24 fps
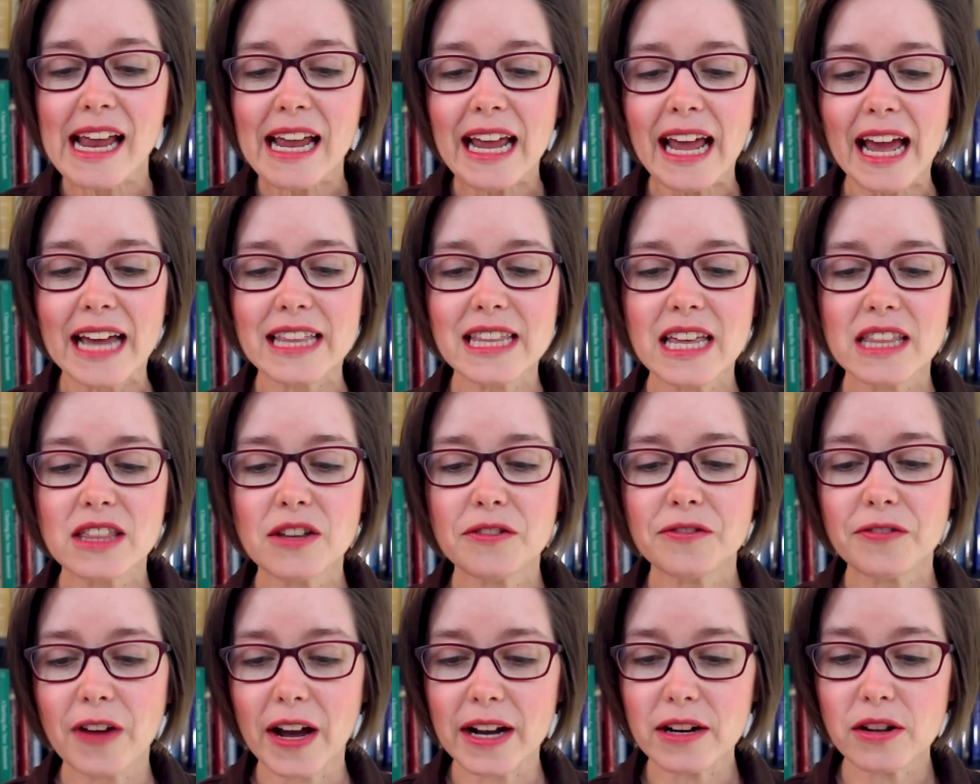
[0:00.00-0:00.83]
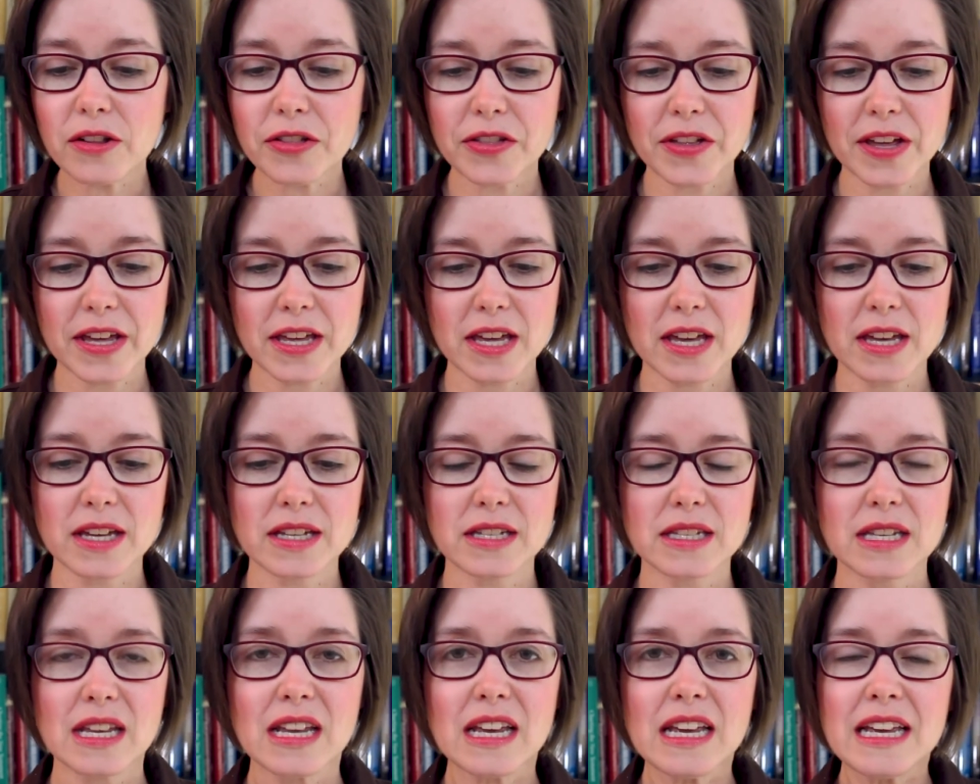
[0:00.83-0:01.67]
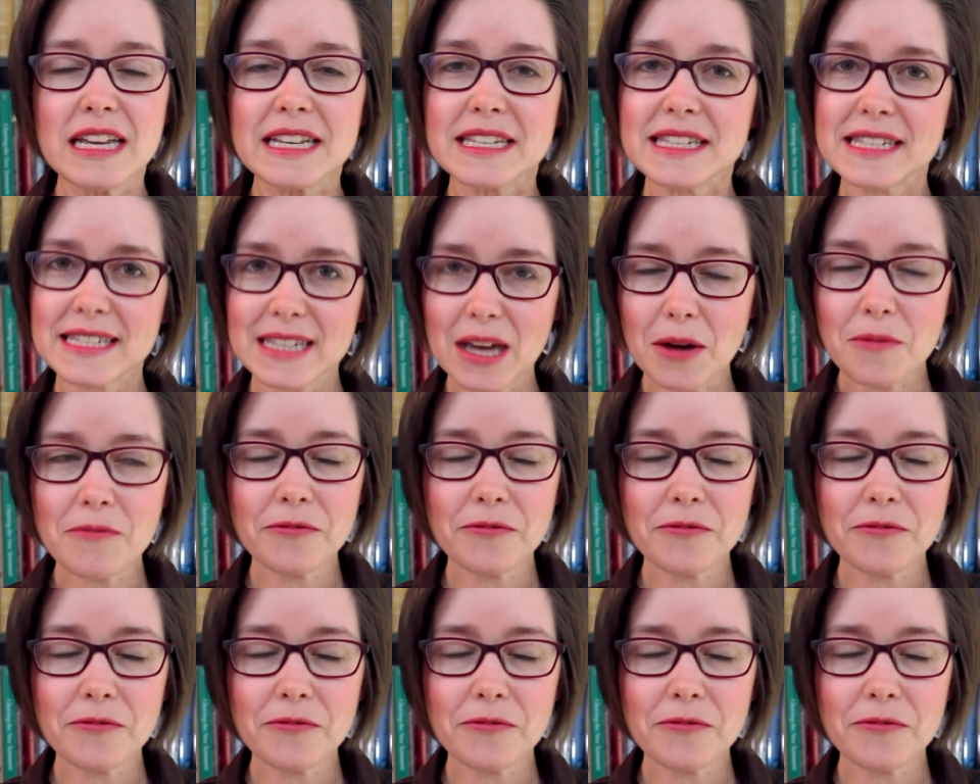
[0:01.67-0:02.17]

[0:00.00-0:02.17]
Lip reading: And then the final thing is, some